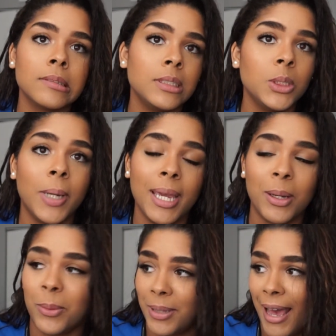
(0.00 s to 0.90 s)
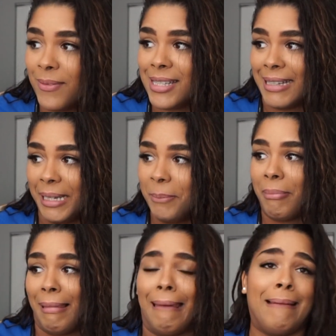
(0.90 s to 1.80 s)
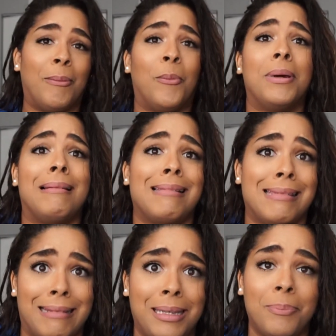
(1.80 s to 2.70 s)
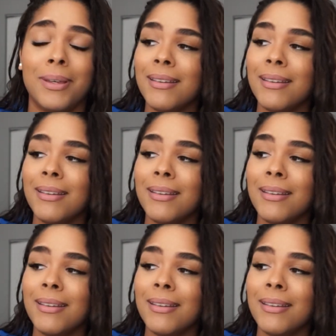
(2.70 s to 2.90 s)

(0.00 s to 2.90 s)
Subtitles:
You ain't gonna have sleep. What is sleep?